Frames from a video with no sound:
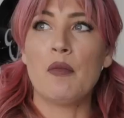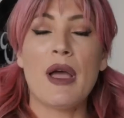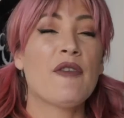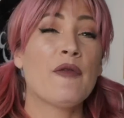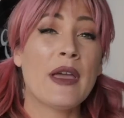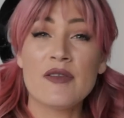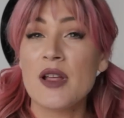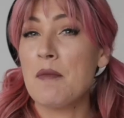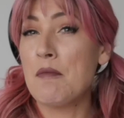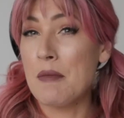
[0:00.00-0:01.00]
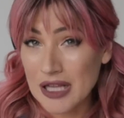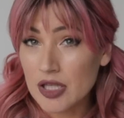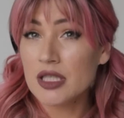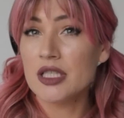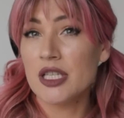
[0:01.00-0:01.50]
My favorite
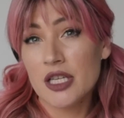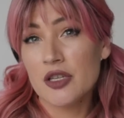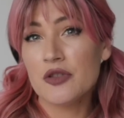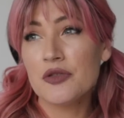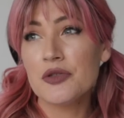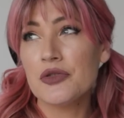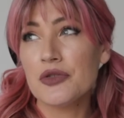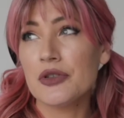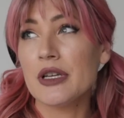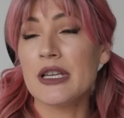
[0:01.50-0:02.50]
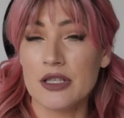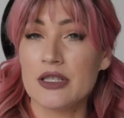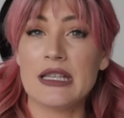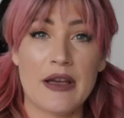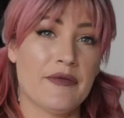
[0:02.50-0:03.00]
milk to use is
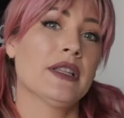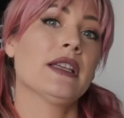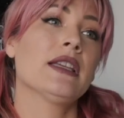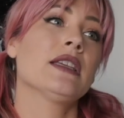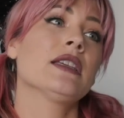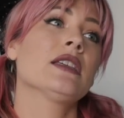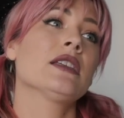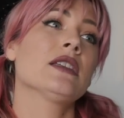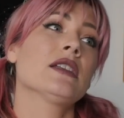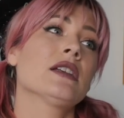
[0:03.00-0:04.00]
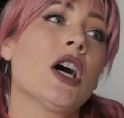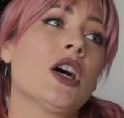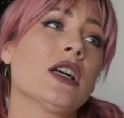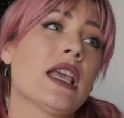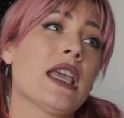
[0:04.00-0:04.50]
definitely
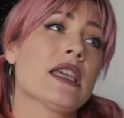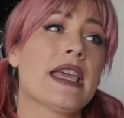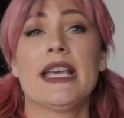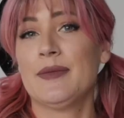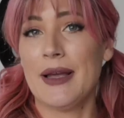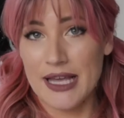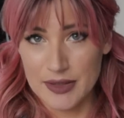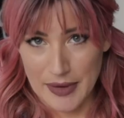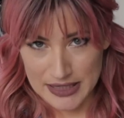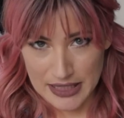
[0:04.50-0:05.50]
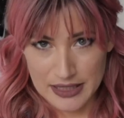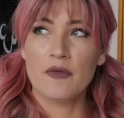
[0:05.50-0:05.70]
on a case-by-case basis.